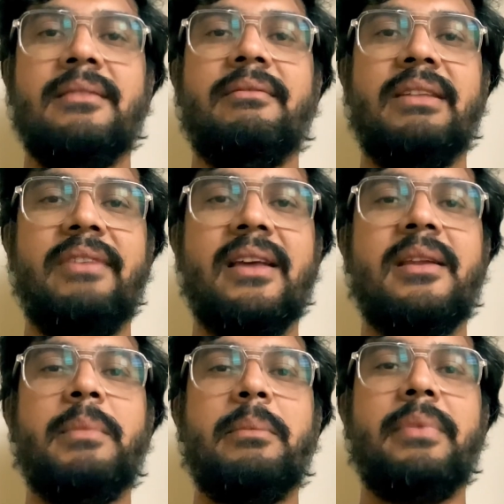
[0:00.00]
when we are
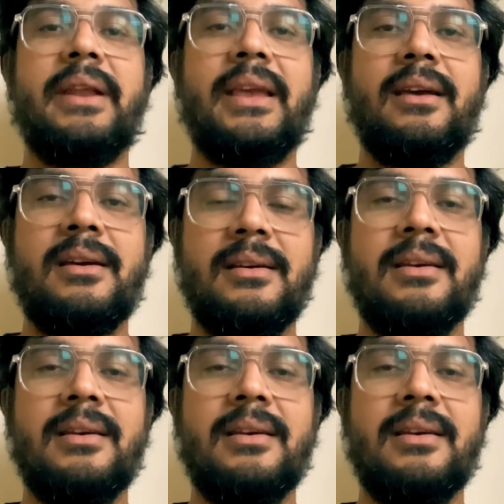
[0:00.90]
remembering